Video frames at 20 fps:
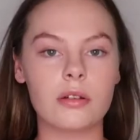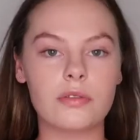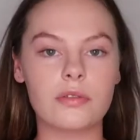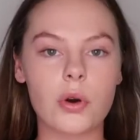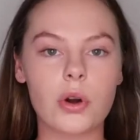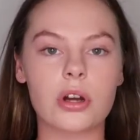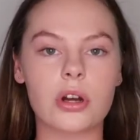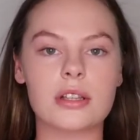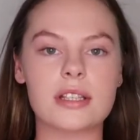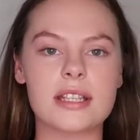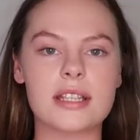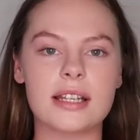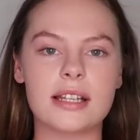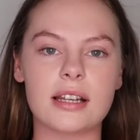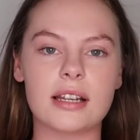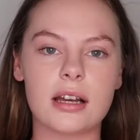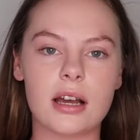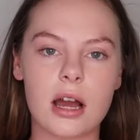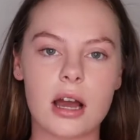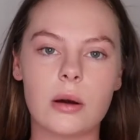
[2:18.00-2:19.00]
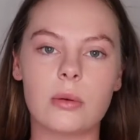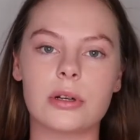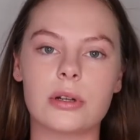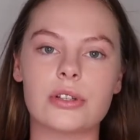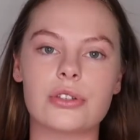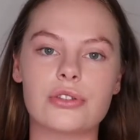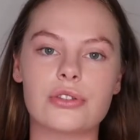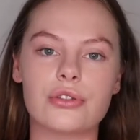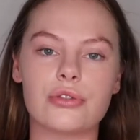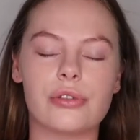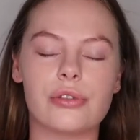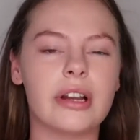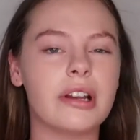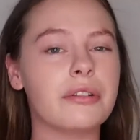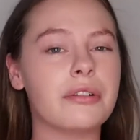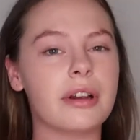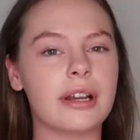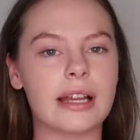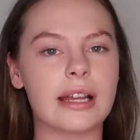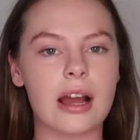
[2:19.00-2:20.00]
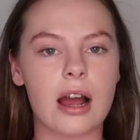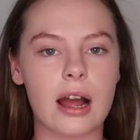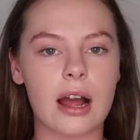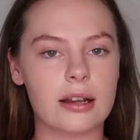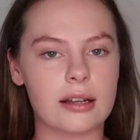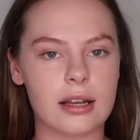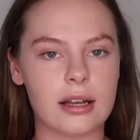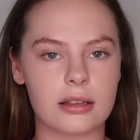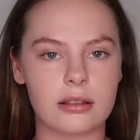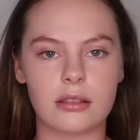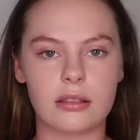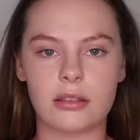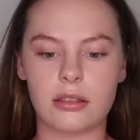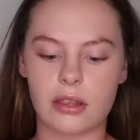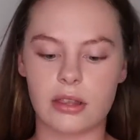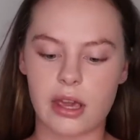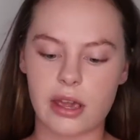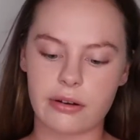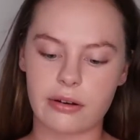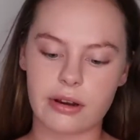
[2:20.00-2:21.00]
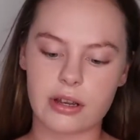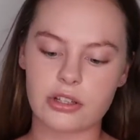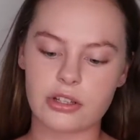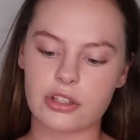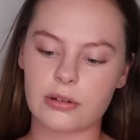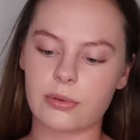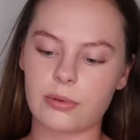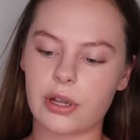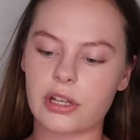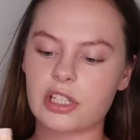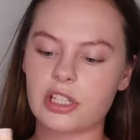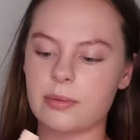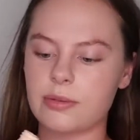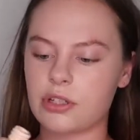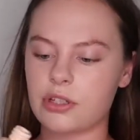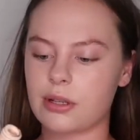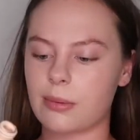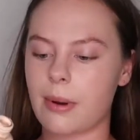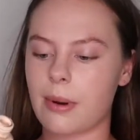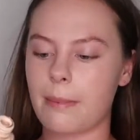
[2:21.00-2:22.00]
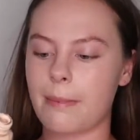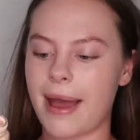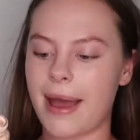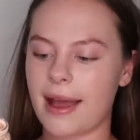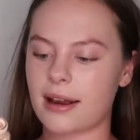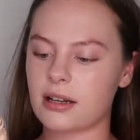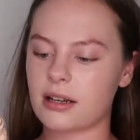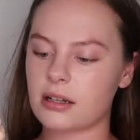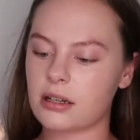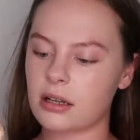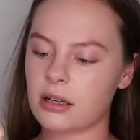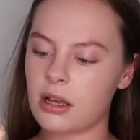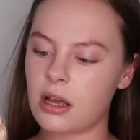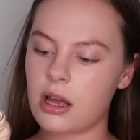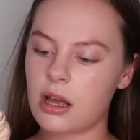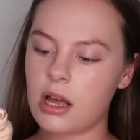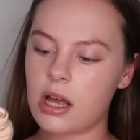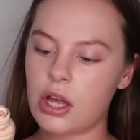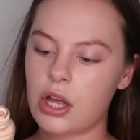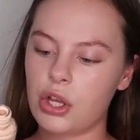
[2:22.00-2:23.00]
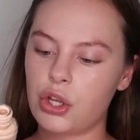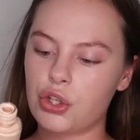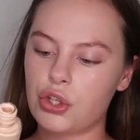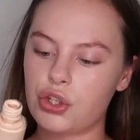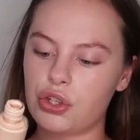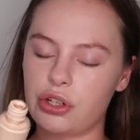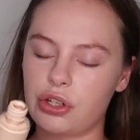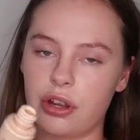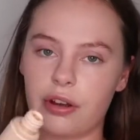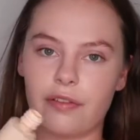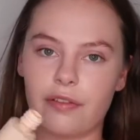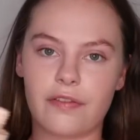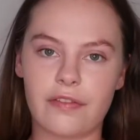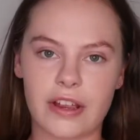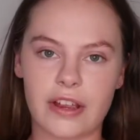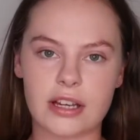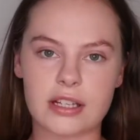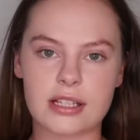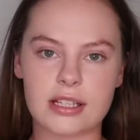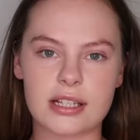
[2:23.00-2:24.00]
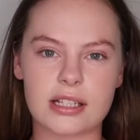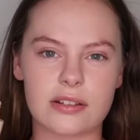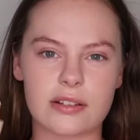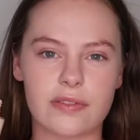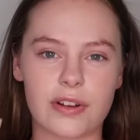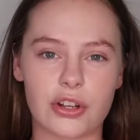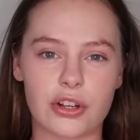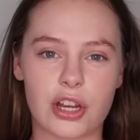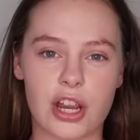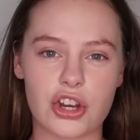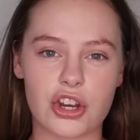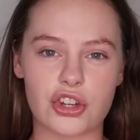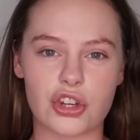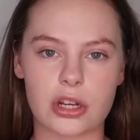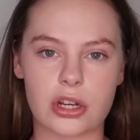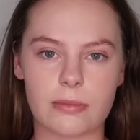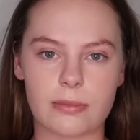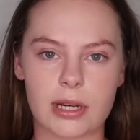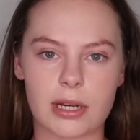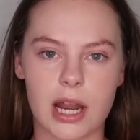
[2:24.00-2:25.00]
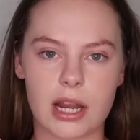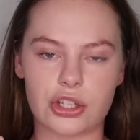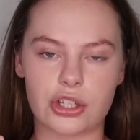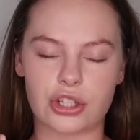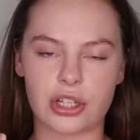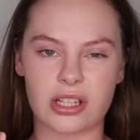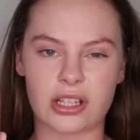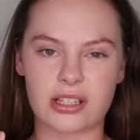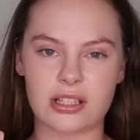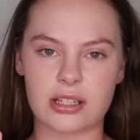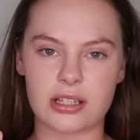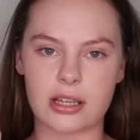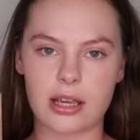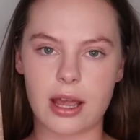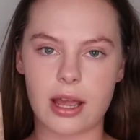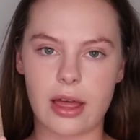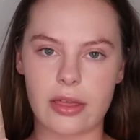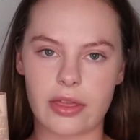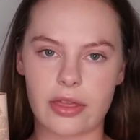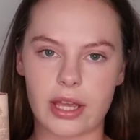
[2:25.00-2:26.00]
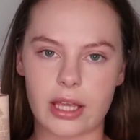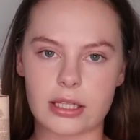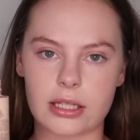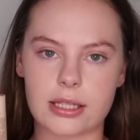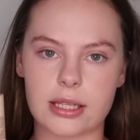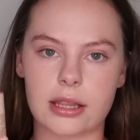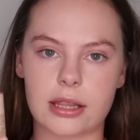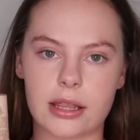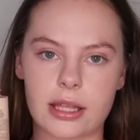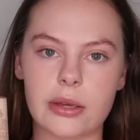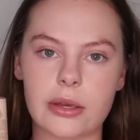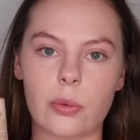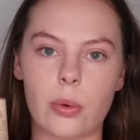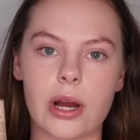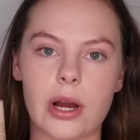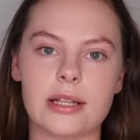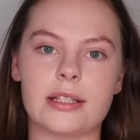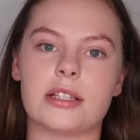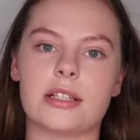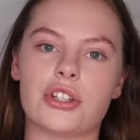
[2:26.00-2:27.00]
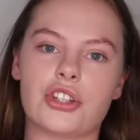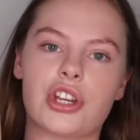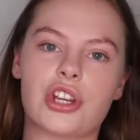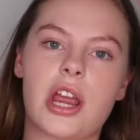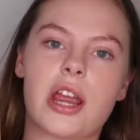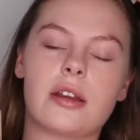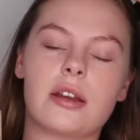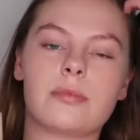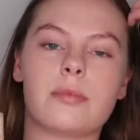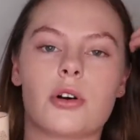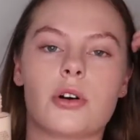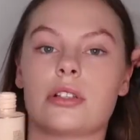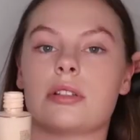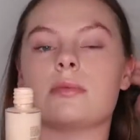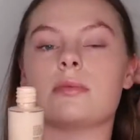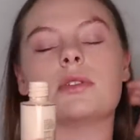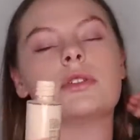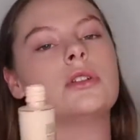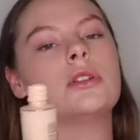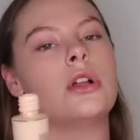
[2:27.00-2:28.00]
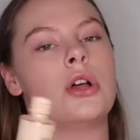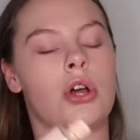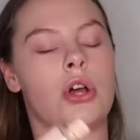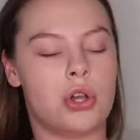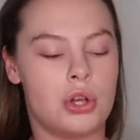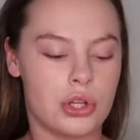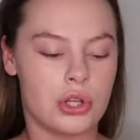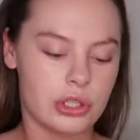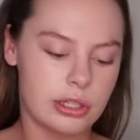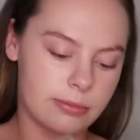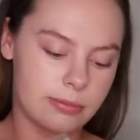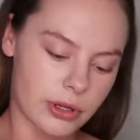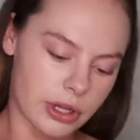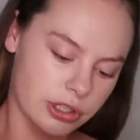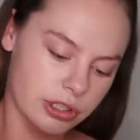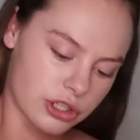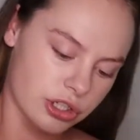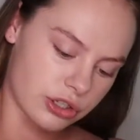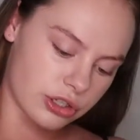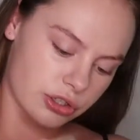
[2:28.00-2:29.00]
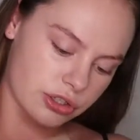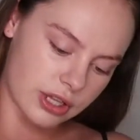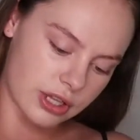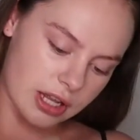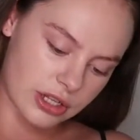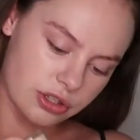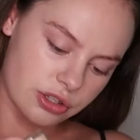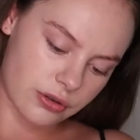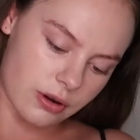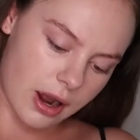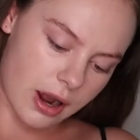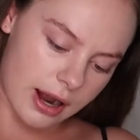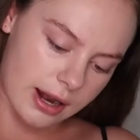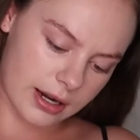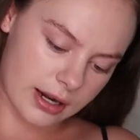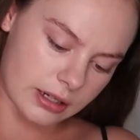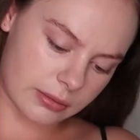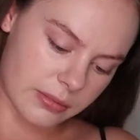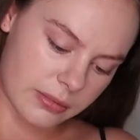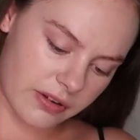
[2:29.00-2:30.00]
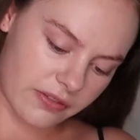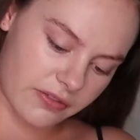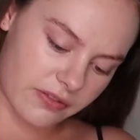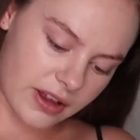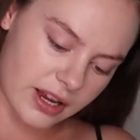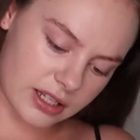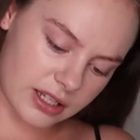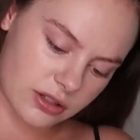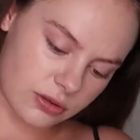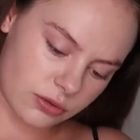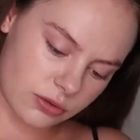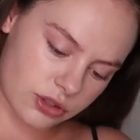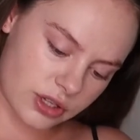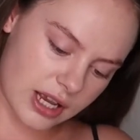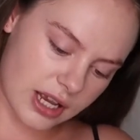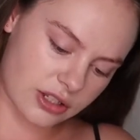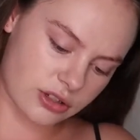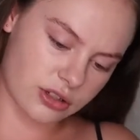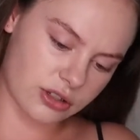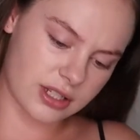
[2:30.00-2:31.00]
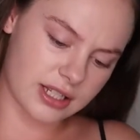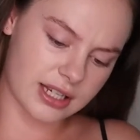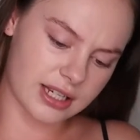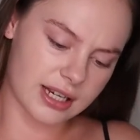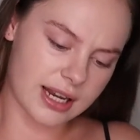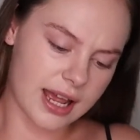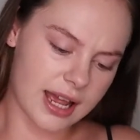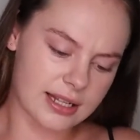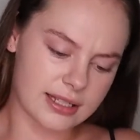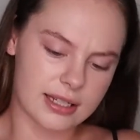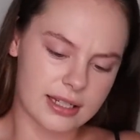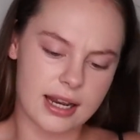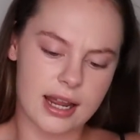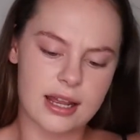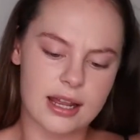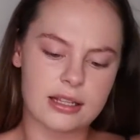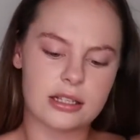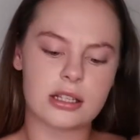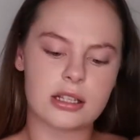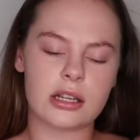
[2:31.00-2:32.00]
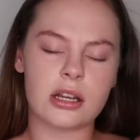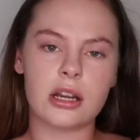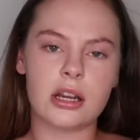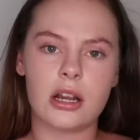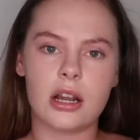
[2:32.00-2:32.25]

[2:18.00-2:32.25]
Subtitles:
For concealer, I want to really highlight the area, so I'm going to be using my MAC Studio Fix. It's a foundation, but as you can see, I think it's the whitest shade possible, so I'm going to use that to highlight my face and also as concealer, as it has